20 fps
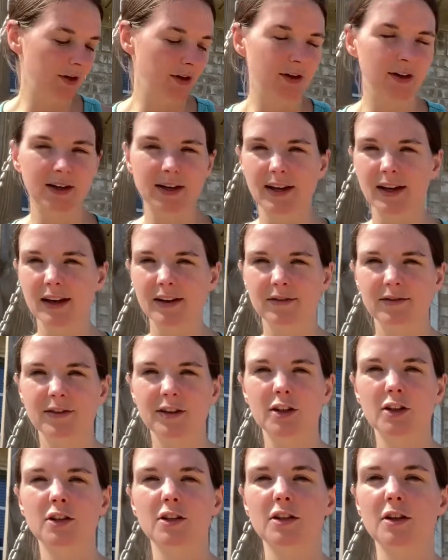already kind of
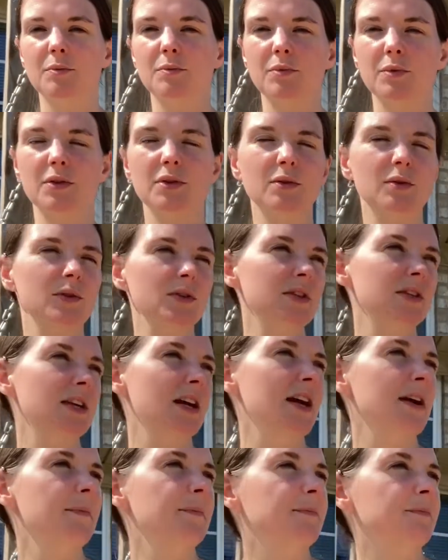finished up with school
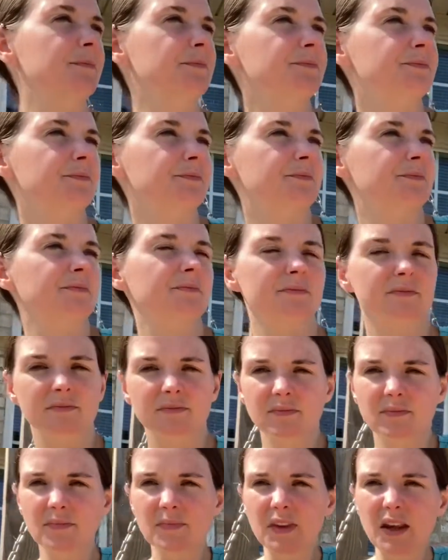today.
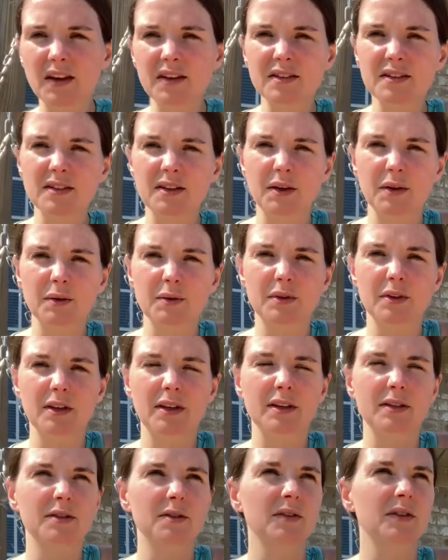So the
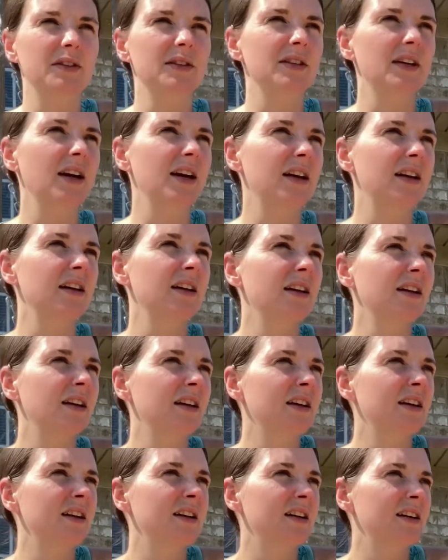kids are inside.
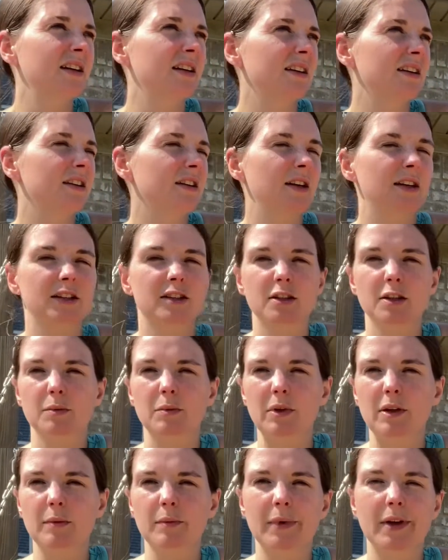They'll actually
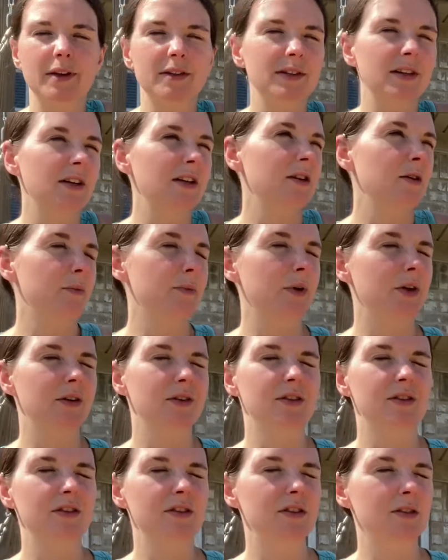be coming outside here
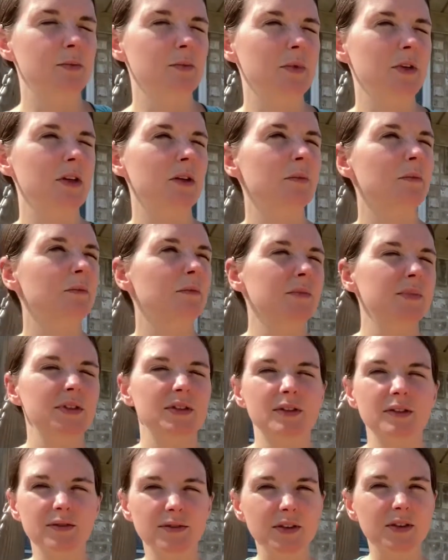probably in just a minute
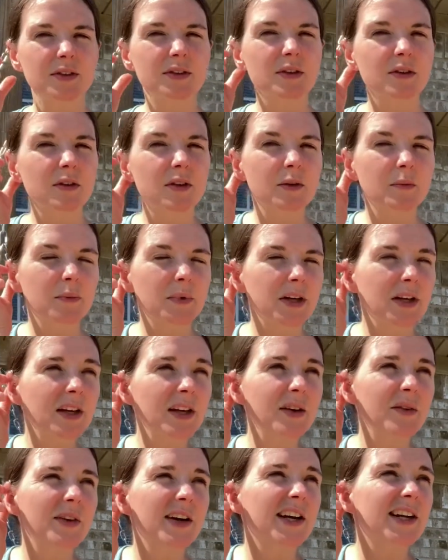since it feels so good. But
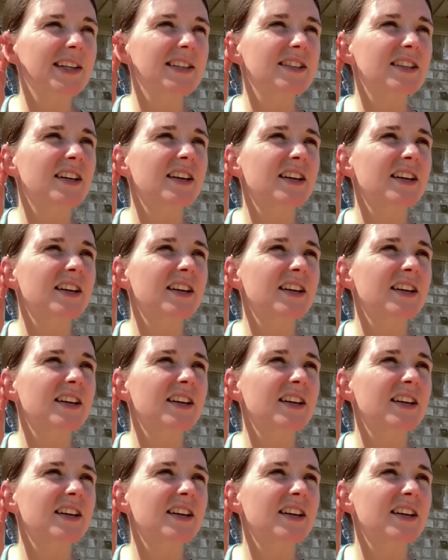anyways,